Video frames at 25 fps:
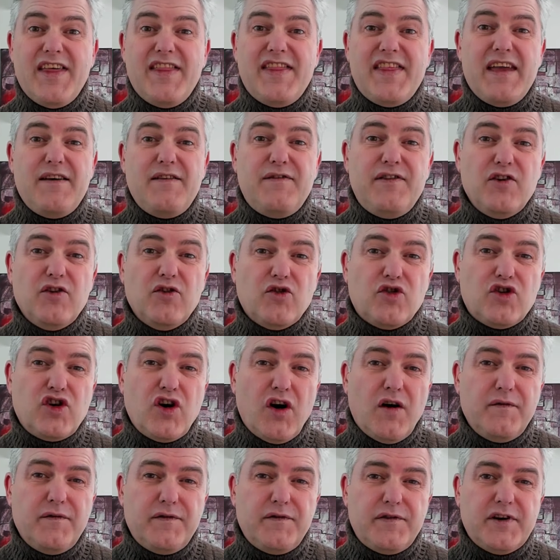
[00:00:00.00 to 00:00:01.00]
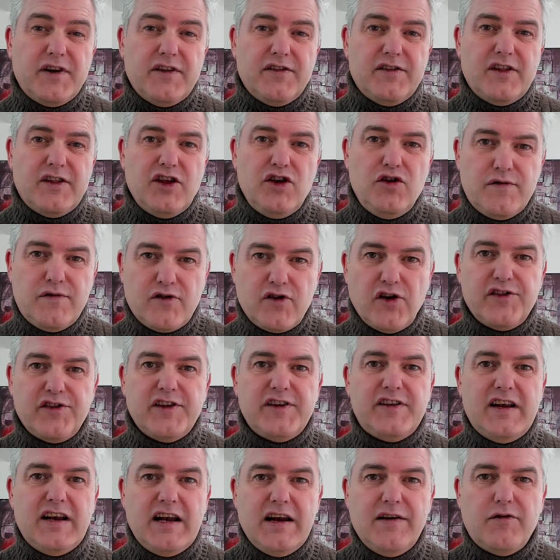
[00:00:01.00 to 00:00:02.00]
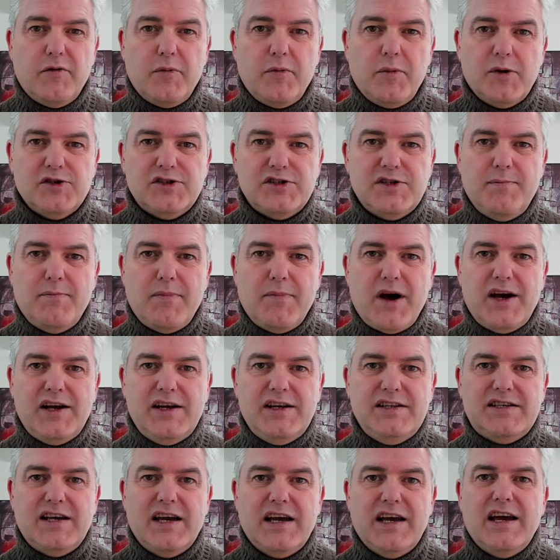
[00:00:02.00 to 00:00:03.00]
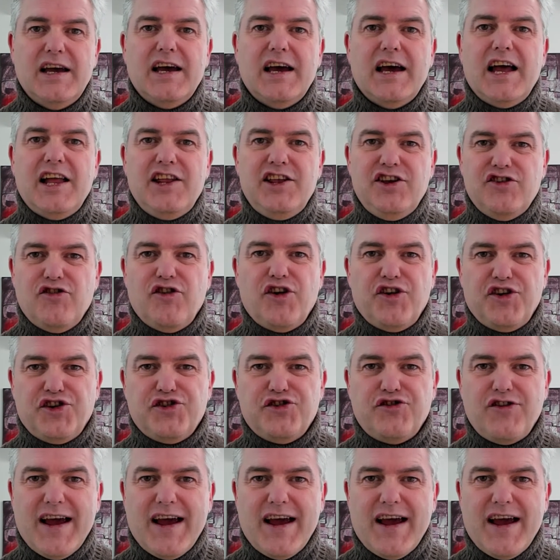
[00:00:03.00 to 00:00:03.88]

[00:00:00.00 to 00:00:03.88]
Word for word: where they feel confident that you've got the deliverables in mind and you're on